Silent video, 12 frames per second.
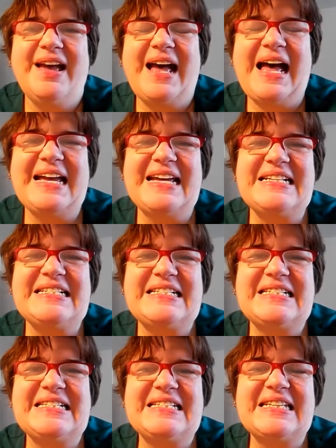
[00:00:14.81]
Hi,
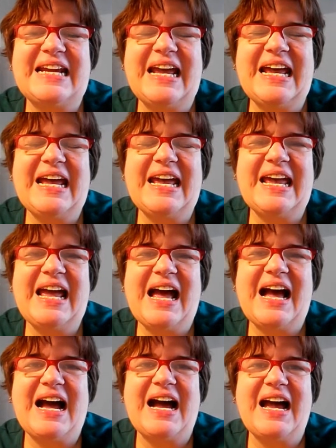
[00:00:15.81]
today
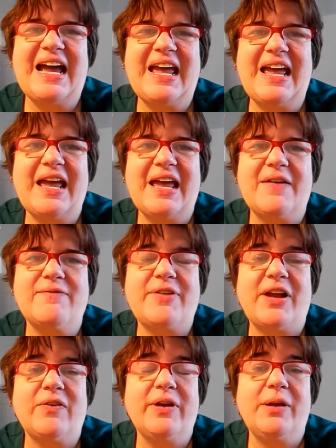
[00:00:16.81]
I am
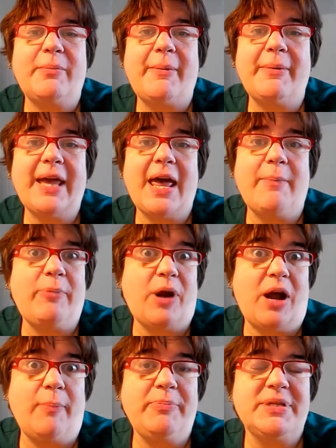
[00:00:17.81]
following a Mama Cat
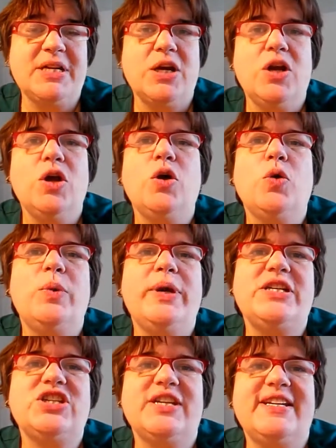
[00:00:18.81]
prompt,
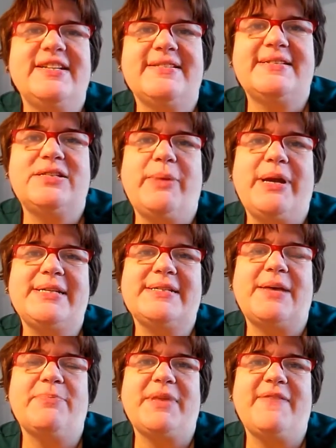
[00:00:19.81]
which is to make
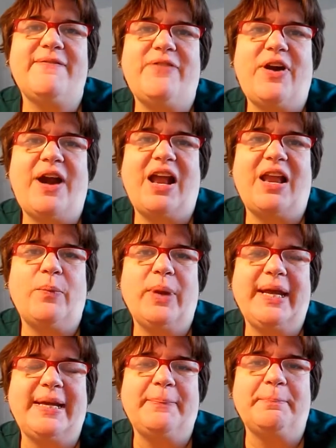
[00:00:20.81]
something for
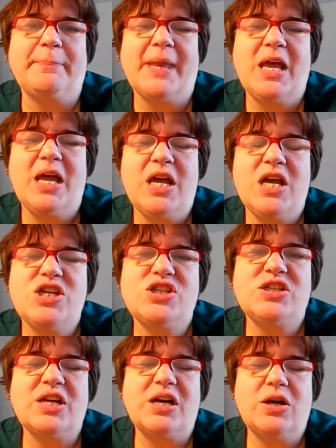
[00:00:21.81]
Halloween.
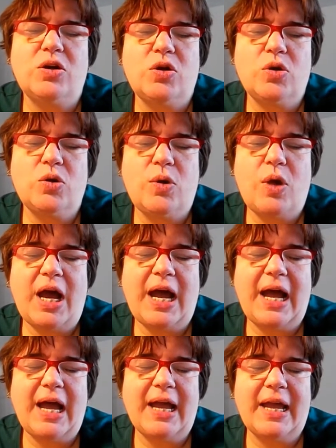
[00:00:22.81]
So
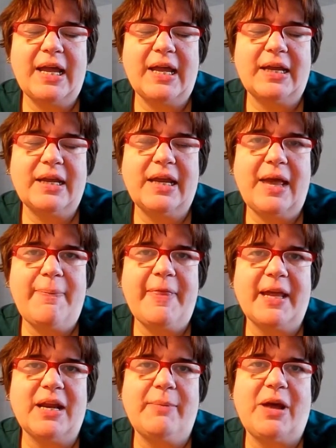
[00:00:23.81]
I kept
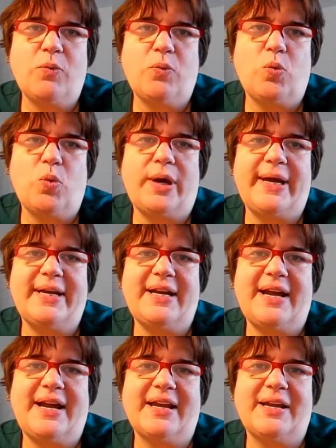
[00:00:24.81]
thinking about
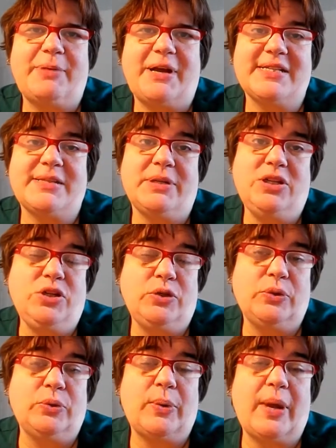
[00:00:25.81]
what I could possibly
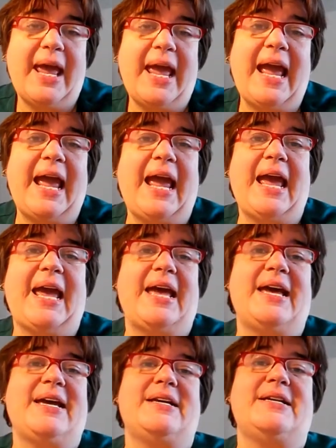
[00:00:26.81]
do,
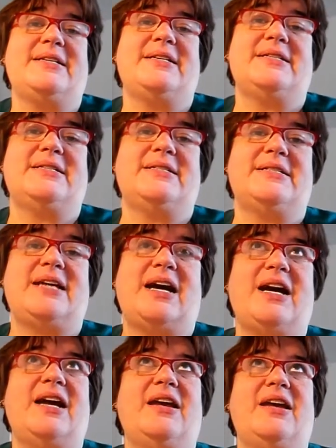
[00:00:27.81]
and
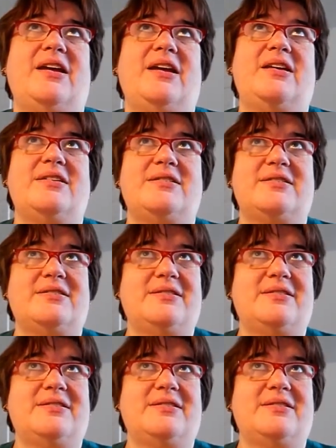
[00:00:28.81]
I